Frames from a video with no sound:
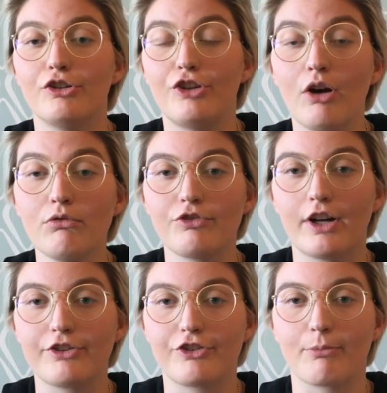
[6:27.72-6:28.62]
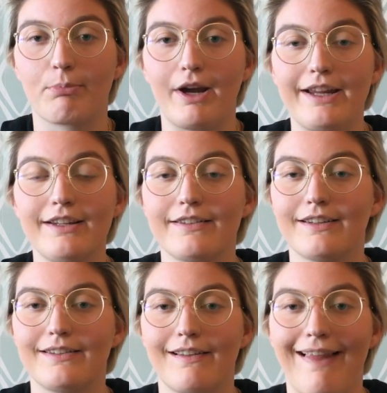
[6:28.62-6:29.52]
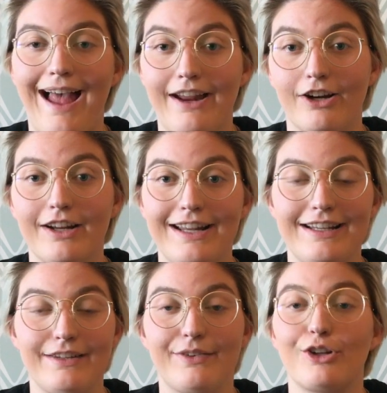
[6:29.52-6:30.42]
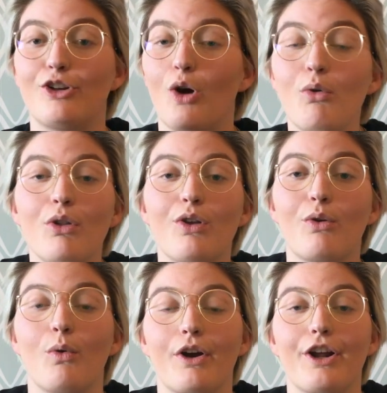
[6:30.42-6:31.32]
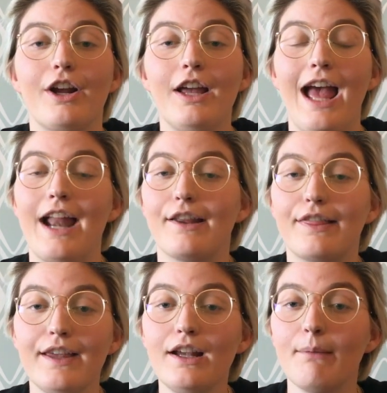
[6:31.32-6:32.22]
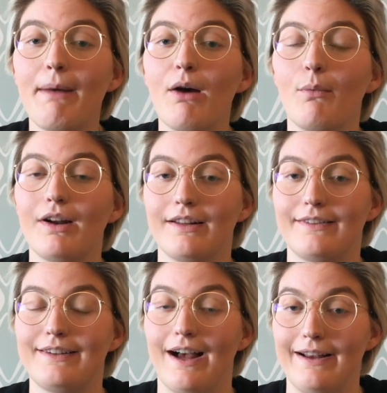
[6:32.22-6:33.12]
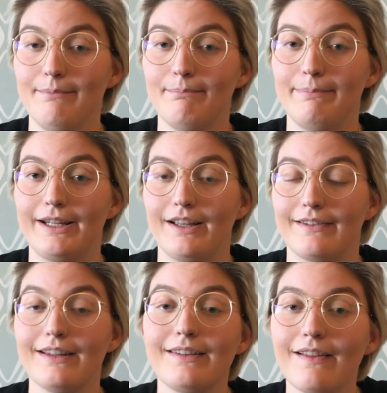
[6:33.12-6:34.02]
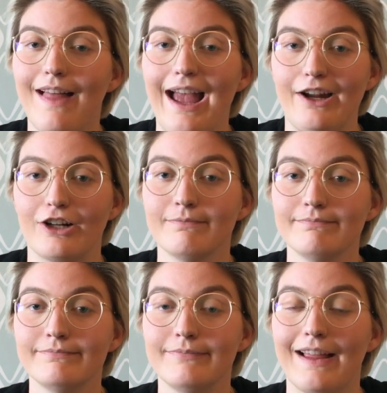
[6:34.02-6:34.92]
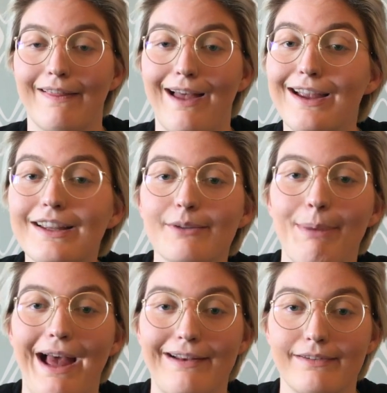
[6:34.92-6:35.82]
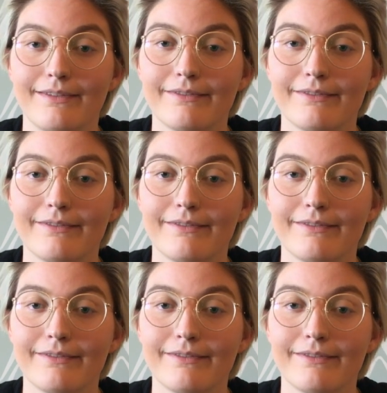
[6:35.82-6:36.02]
Don't trust your brain because it's a liar. It needs to go to the corner and think about what it's done because it's a liar and lying is bad.